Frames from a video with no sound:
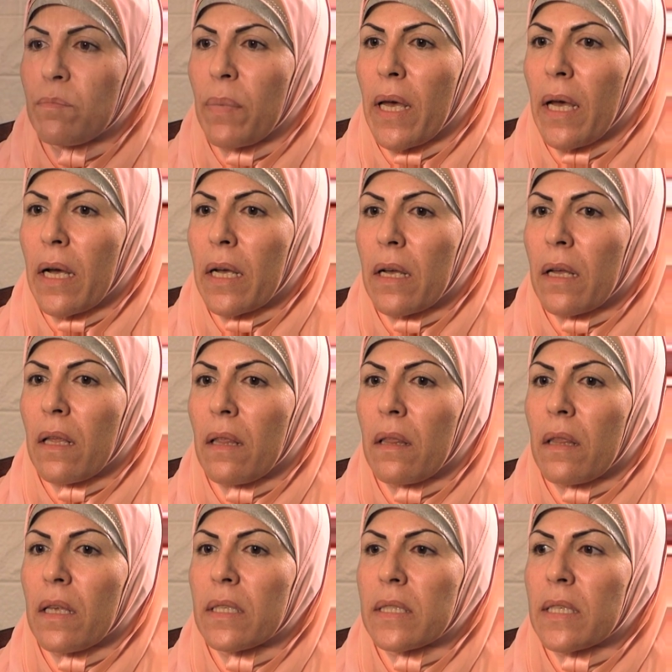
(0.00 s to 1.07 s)
back,
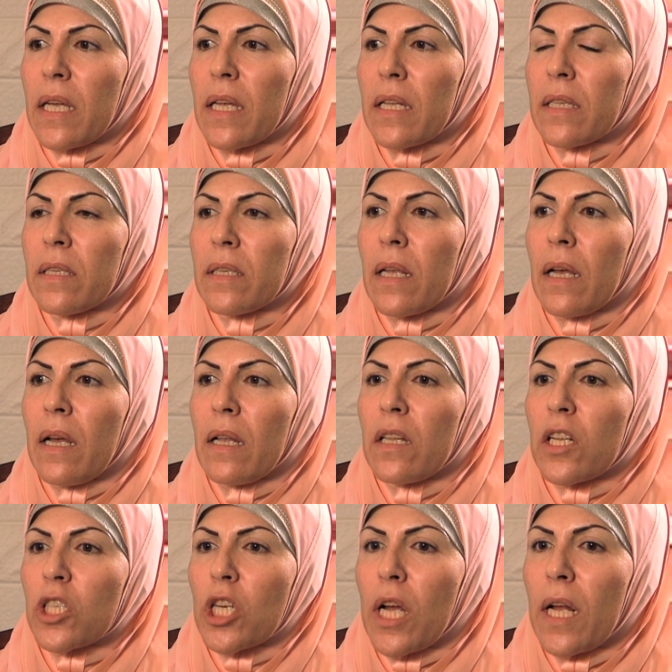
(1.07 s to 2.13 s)
the state and
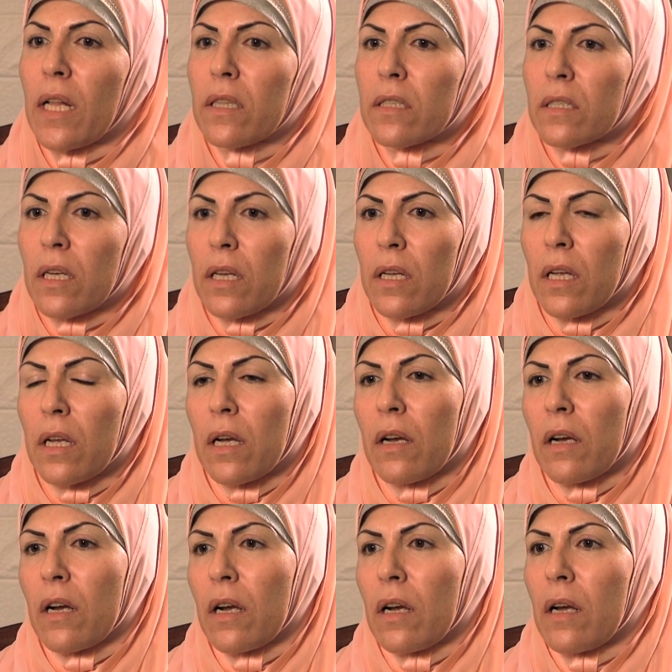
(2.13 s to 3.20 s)
the child
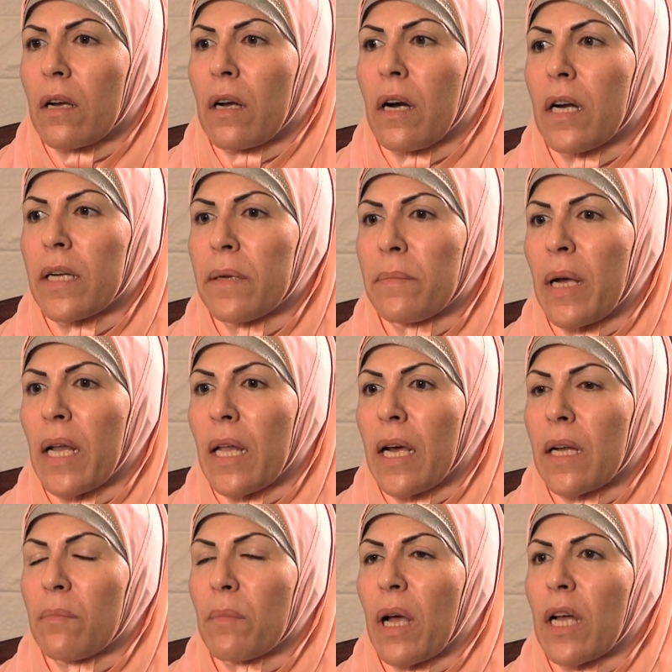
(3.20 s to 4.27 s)
guardian ad
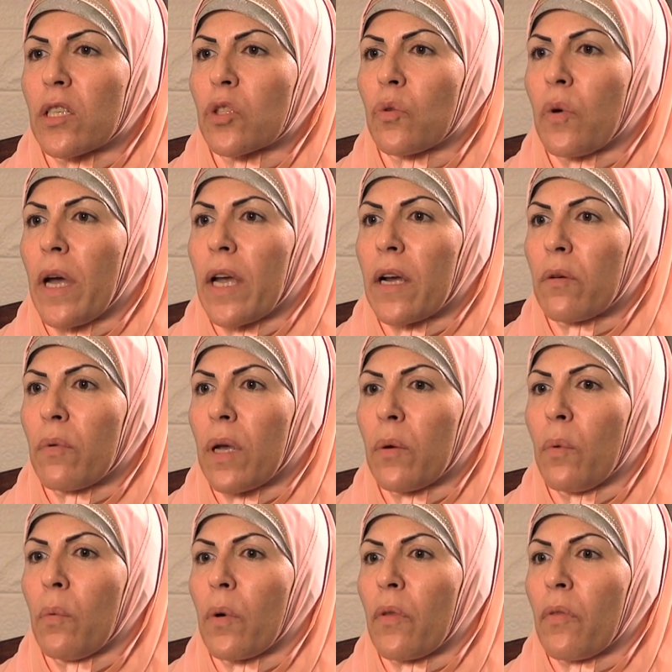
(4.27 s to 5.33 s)
litem got so angry
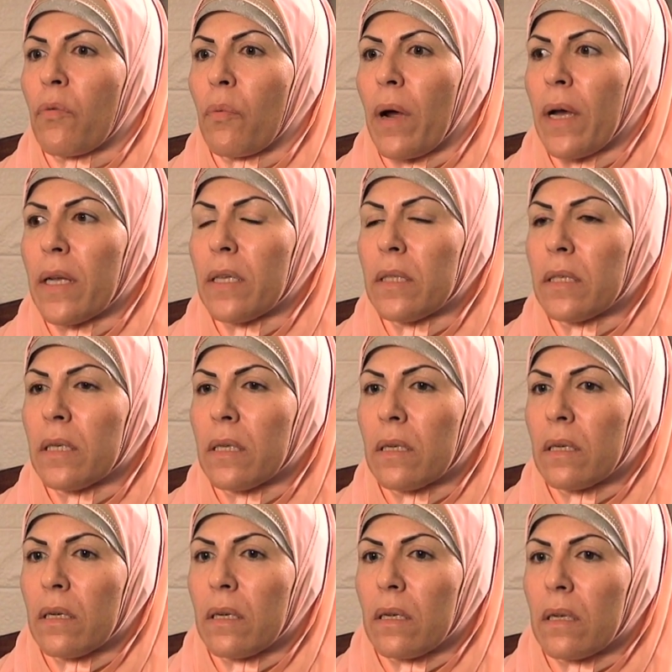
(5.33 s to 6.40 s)
we were threatened
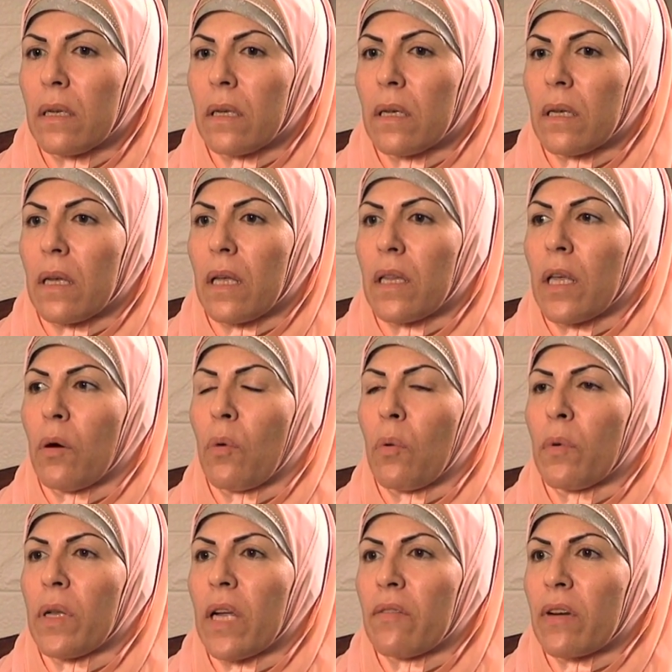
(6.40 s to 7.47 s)
that we
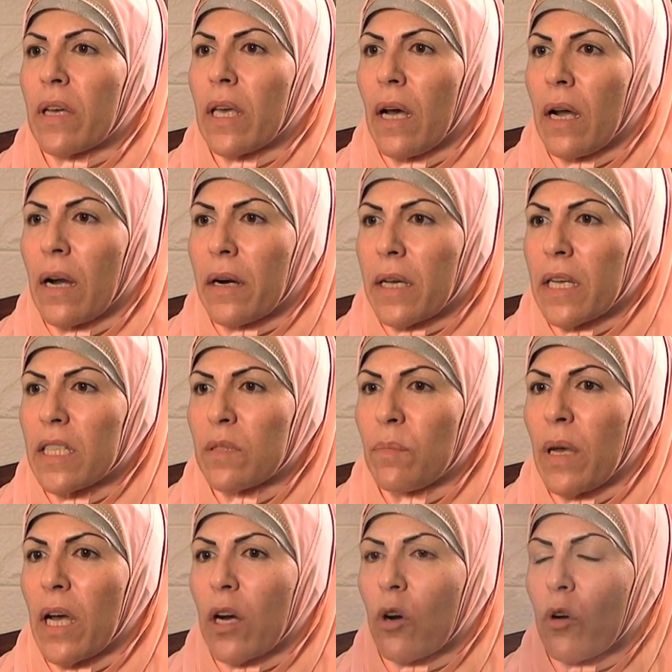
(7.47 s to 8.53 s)
will never get our kids
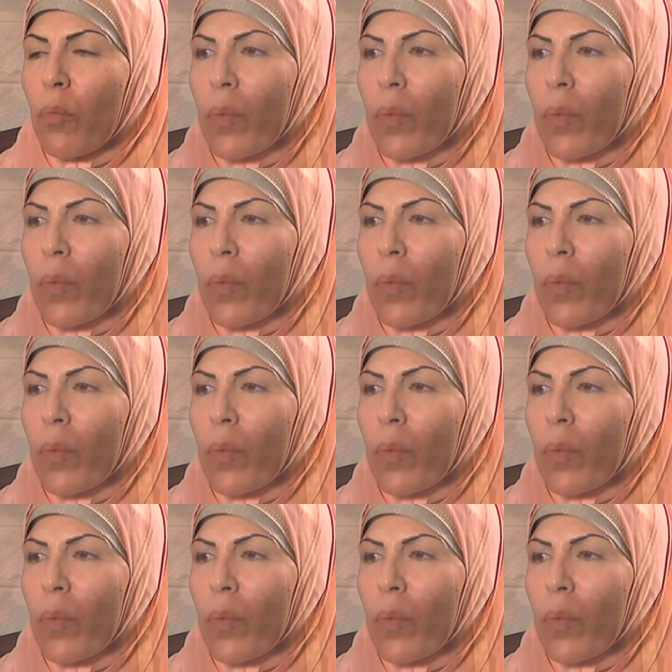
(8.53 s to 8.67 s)
back or